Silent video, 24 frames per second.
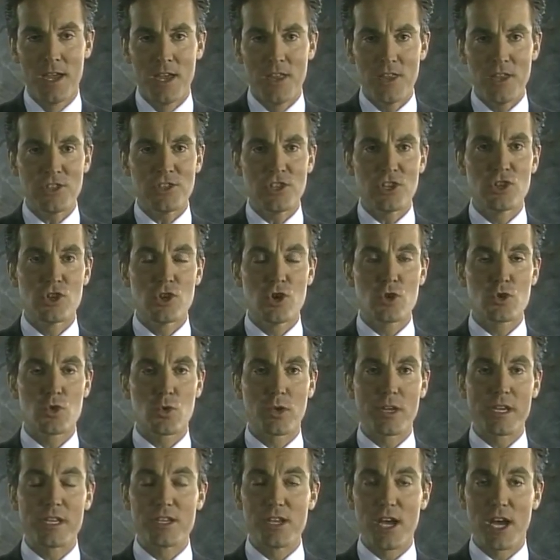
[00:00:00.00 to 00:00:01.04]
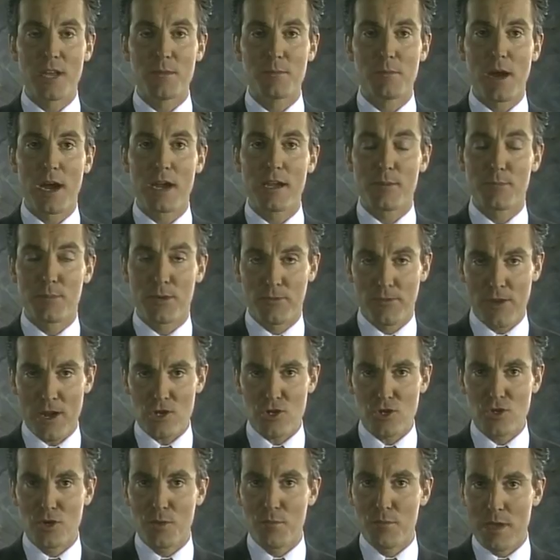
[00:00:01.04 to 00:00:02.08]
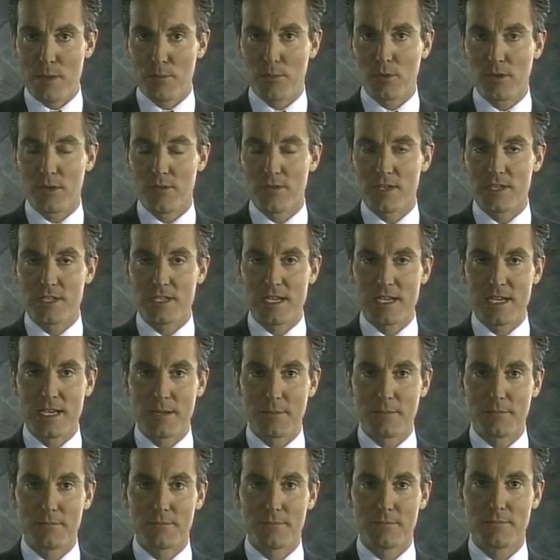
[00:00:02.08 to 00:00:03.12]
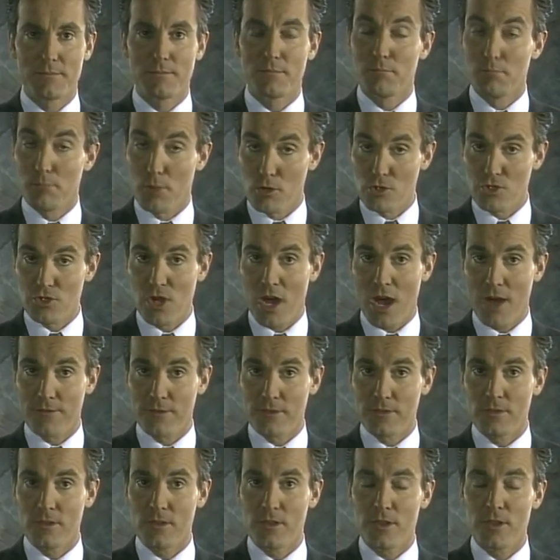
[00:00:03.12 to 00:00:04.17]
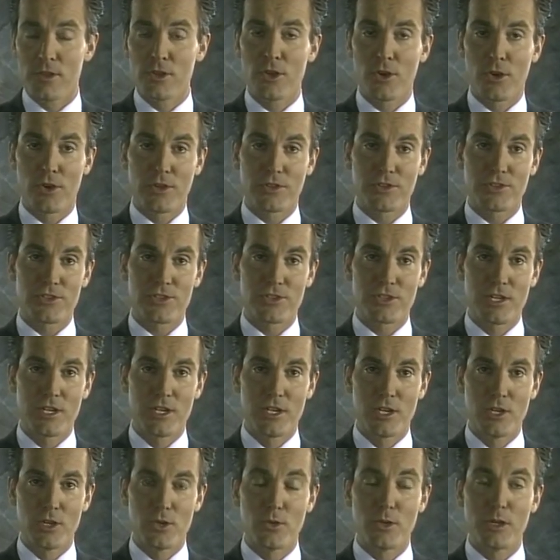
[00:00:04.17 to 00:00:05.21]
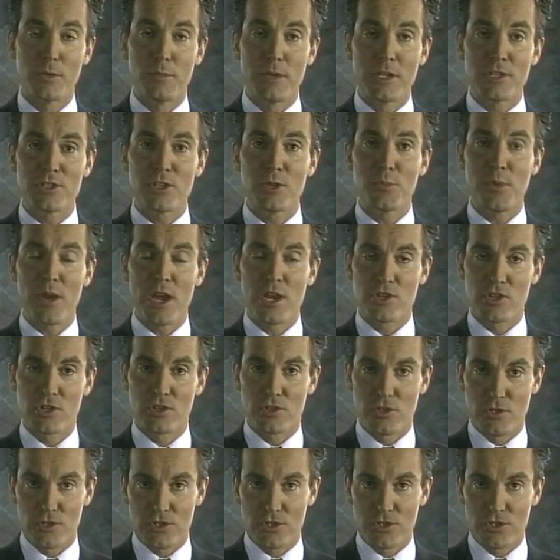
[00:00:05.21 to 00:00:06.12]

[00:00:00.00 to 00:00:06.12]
This is usually done by a professional member of the team, most often the nurse, who admits the patient to